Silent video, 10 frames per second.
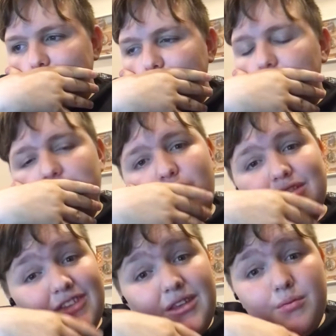Now at
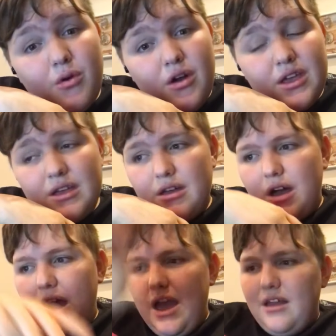this point,
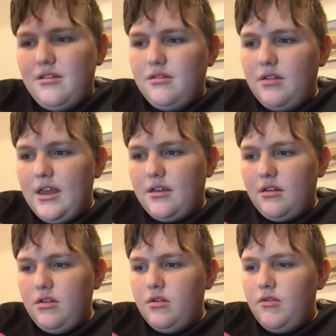I had
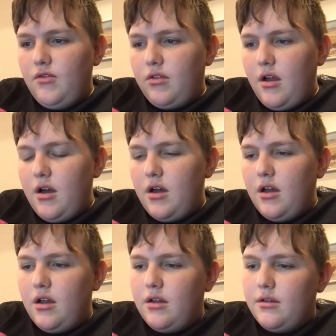used
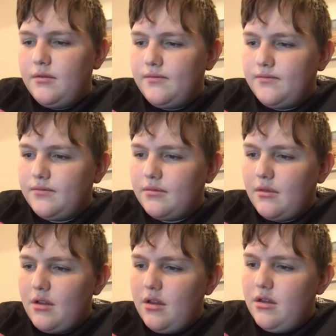I
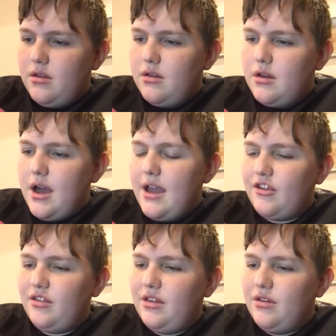
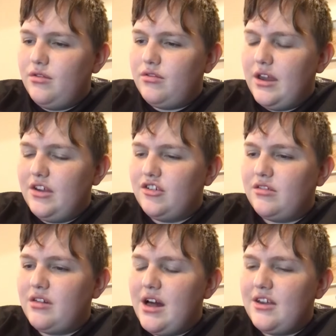actually used
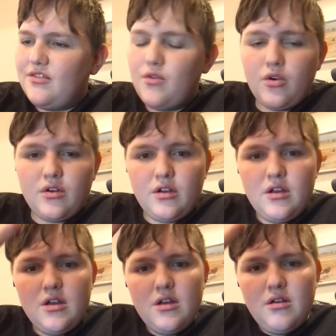Aegislash for
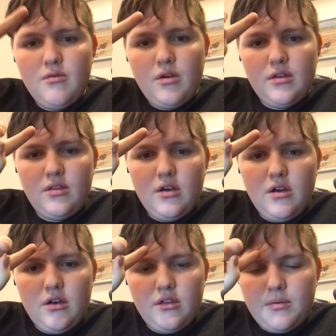one of the
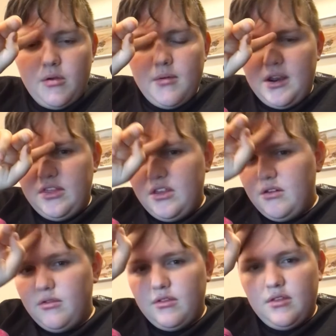other Pokemon. I think it
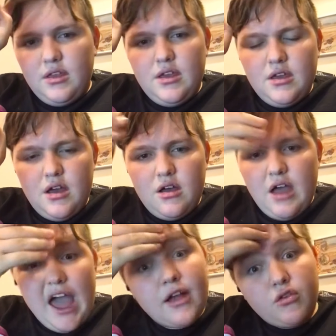was the
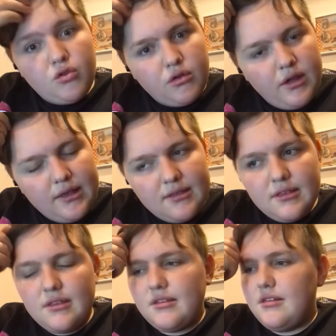Haxorus.